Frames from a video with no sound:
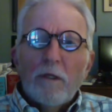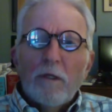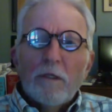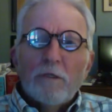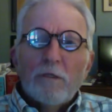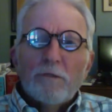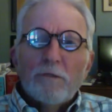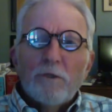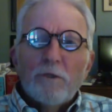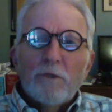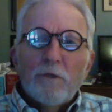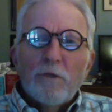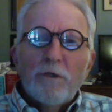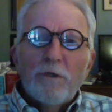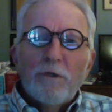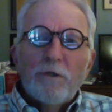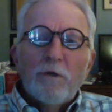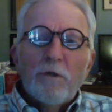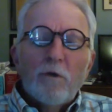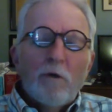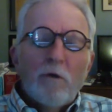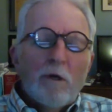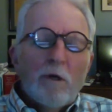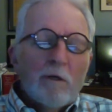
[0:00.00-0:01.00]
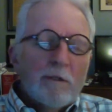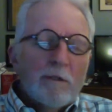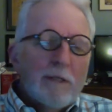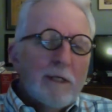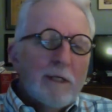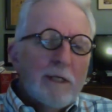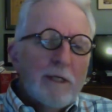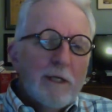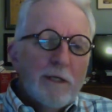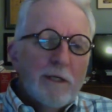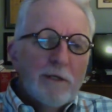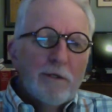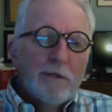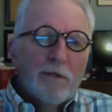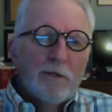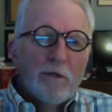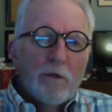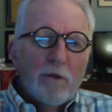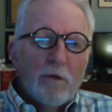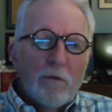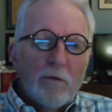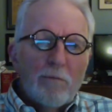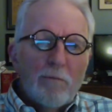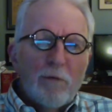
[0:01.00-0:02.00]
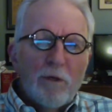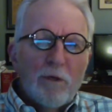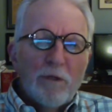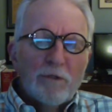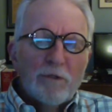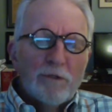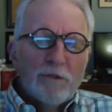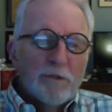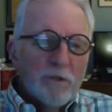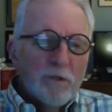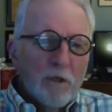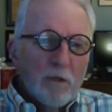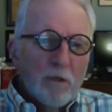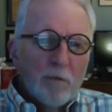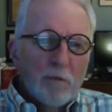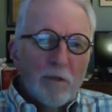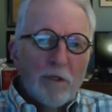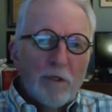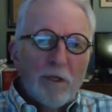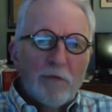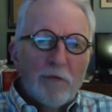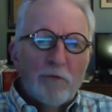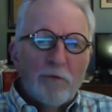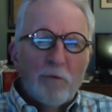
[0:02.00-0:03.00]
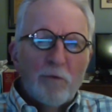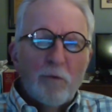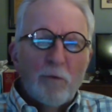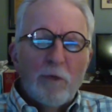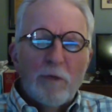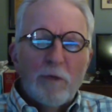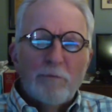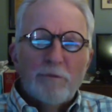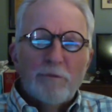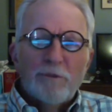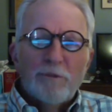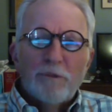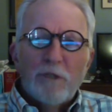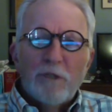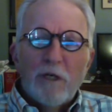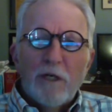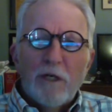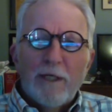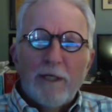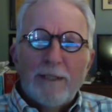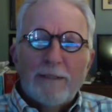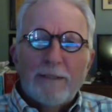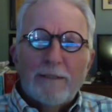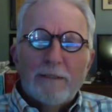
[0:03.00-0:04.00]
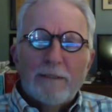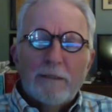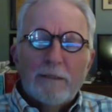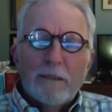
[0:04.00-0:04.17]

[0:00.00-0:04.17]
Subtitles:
So you can go online. You can go, Barnes & Noble has a website,